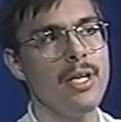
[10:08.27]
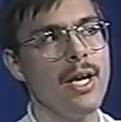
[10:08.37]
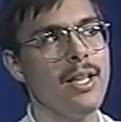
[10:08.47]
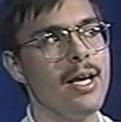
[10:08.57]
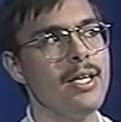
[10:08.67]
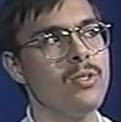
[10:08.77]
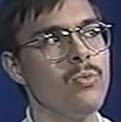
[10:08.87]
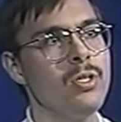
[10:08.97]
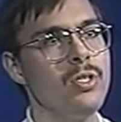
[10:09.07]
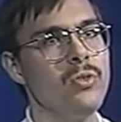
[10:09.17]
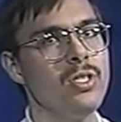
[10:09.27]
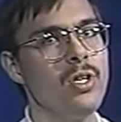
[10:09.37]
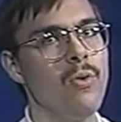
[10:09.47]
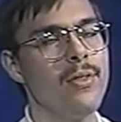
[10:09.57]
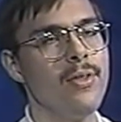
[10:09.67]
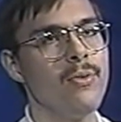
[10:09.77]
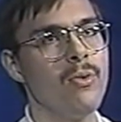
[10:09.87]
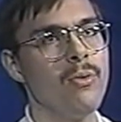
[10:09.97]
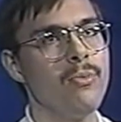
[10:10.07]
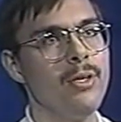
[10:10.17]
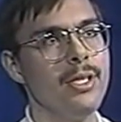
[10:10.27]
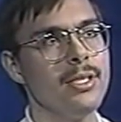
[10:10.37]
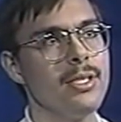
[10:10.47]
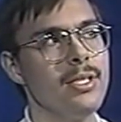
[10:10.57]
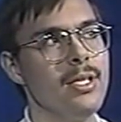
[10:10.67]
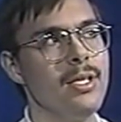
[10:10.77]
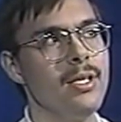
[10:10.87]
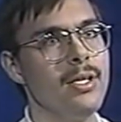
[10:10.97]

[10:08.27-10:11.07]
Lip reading: allies would do so at their own risk.